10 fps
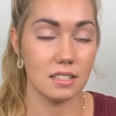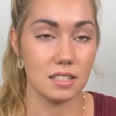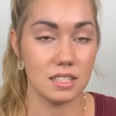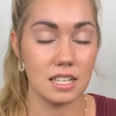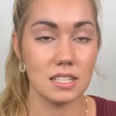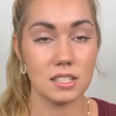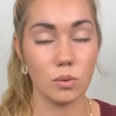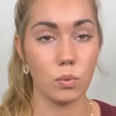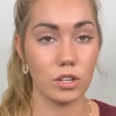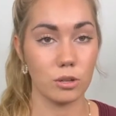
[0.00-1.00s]
disease
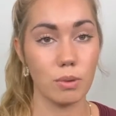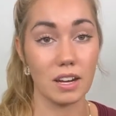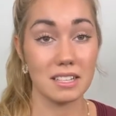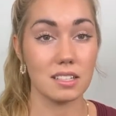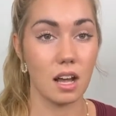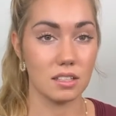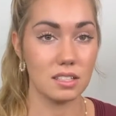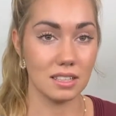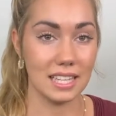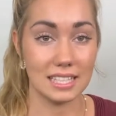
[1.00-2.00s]
where your body's
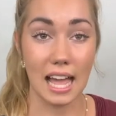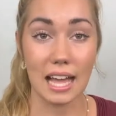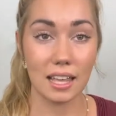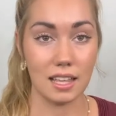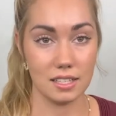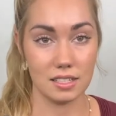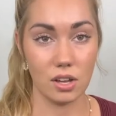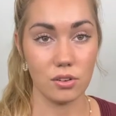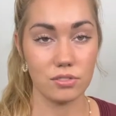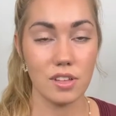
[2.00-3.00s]
constantly attacking
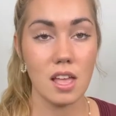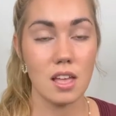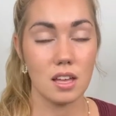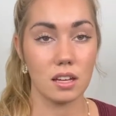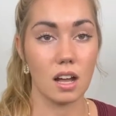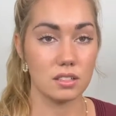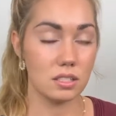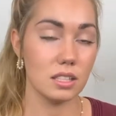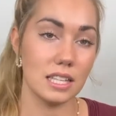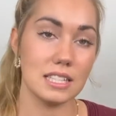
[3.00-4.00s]
itself,
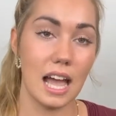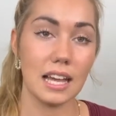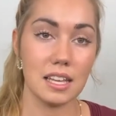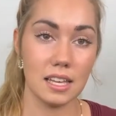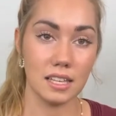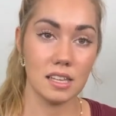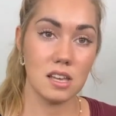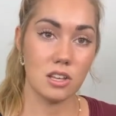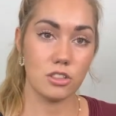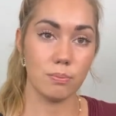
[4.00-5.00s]
constantly attacking
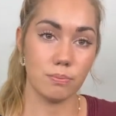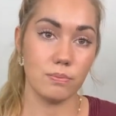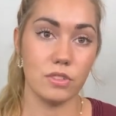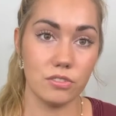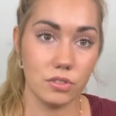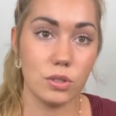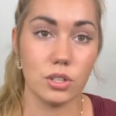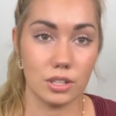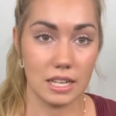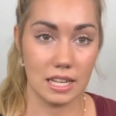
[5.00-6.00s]
the food
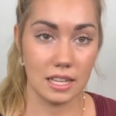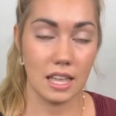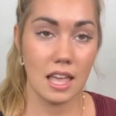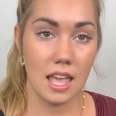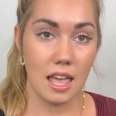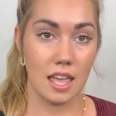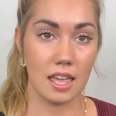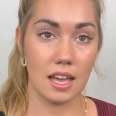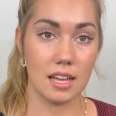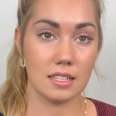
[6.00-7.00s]
you're eating,
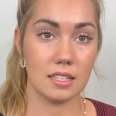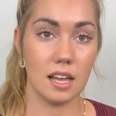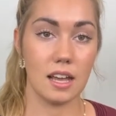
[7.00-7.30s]
and